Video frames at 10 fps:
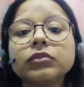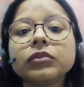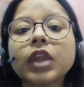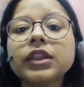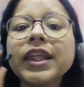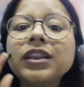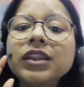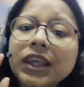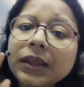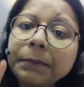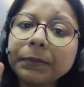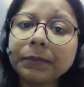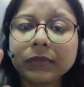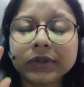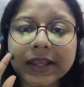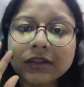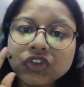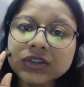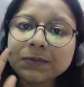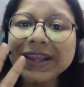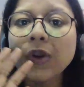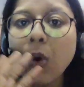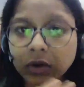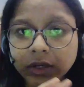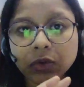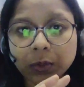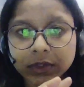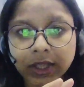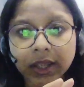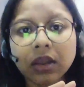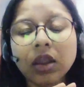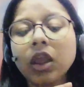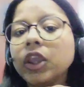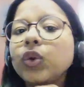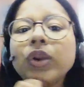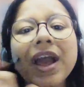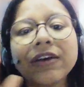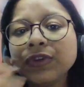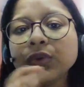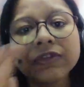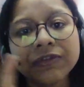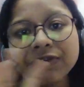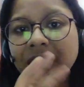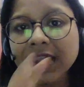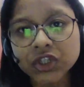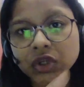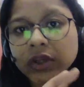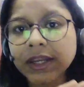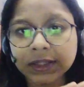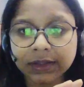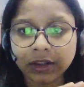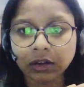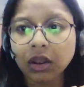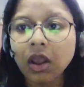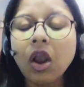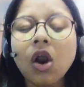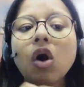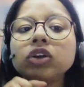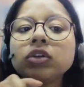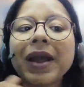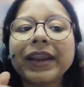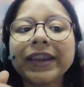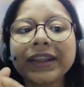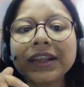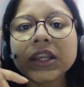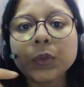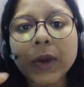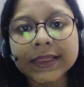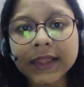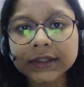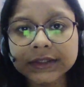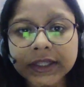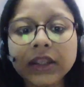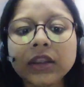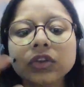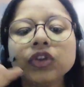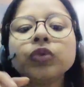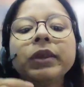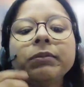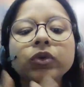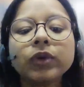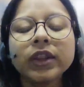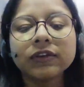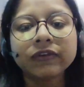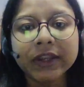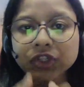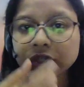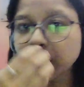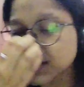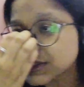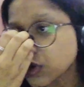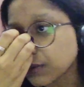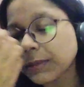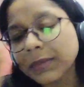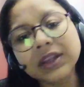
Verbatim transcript: then keep like just be logged in over there. You don't have to refresh or anything. Automatically at 130, you maybe you can refresh it once, or maybe it